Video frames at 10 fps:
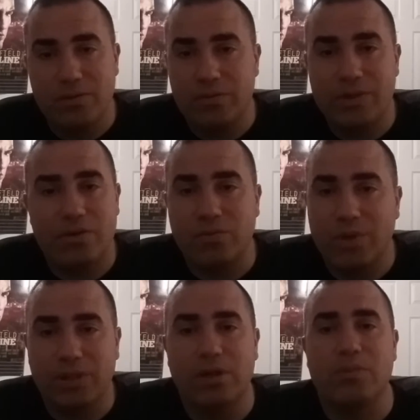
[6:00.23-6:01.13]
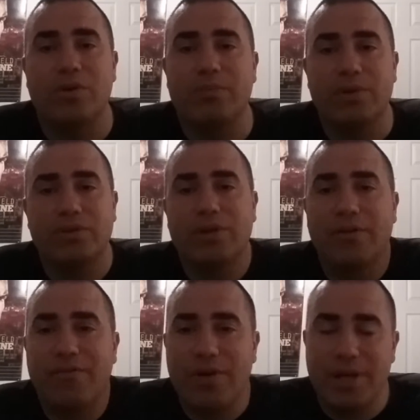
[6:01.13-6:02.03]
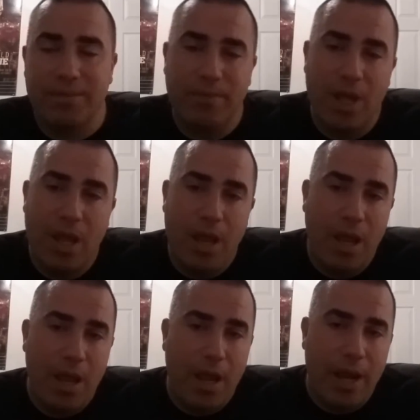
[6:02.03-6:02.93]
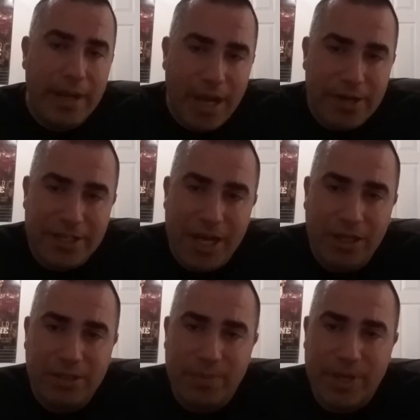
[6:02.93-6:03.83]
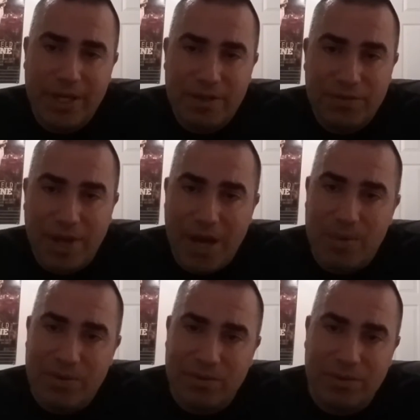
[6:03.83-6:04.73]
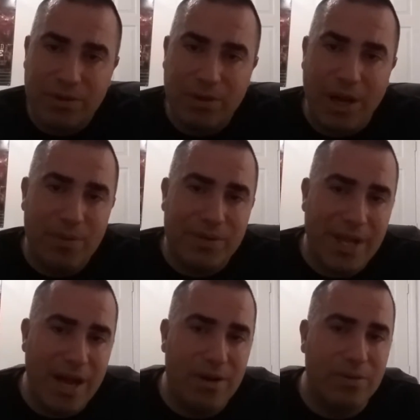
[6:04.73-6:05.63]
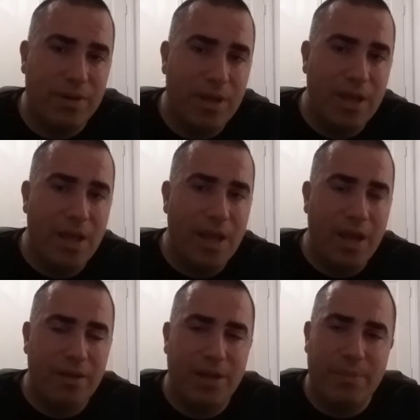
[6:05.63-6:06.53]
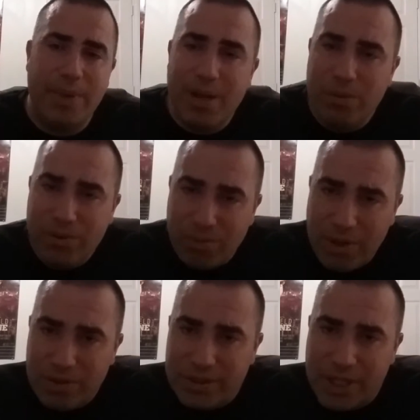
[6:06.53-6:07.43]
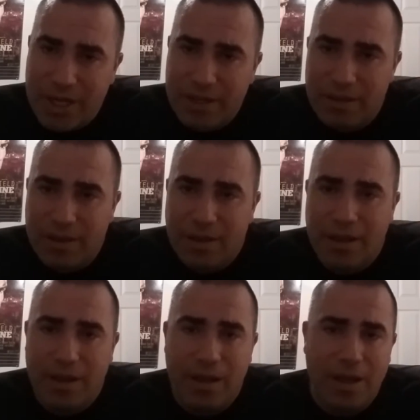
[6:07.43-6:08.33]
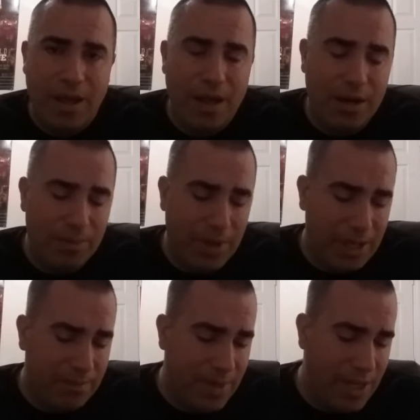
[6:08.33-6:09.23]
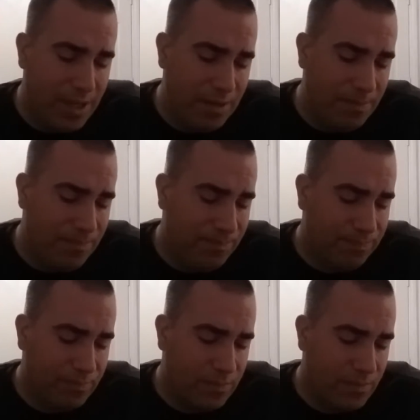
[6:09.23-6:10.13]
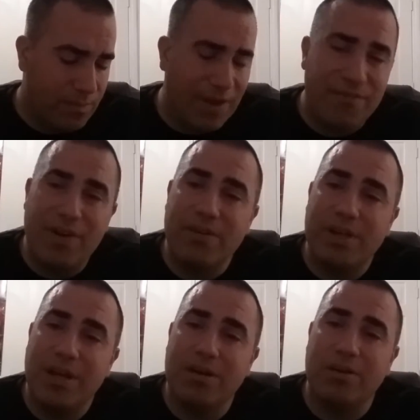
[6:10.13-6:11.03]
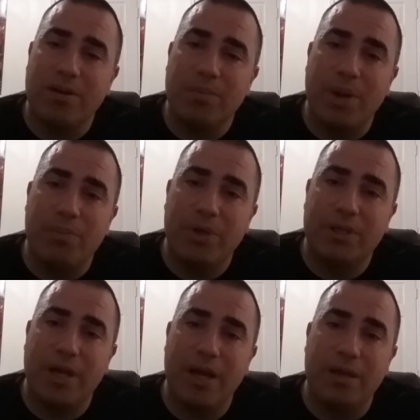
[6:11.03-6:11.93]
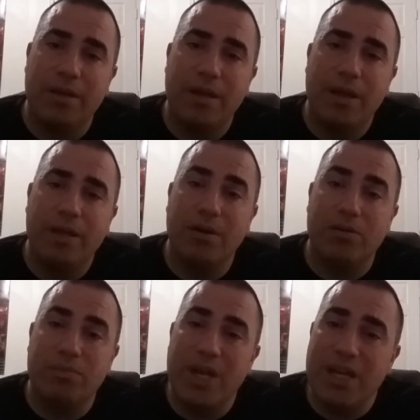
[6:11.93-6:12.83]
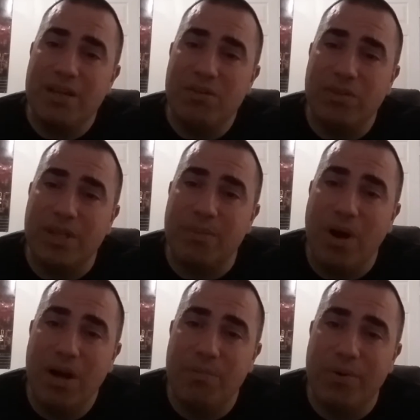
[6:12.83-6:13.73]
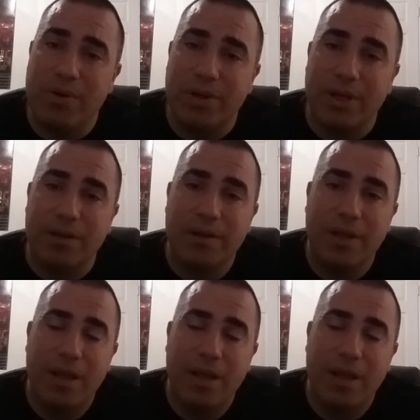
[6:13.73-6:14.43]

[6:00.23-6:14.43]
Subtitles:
who doesn't work there anymore, but is a good friend. And he came to talk to me, and he saw I was down. I'm like, man, what's wrong, John? And I'm like, man, my favorite character in my book died. He goes, man, you seem heartbroken.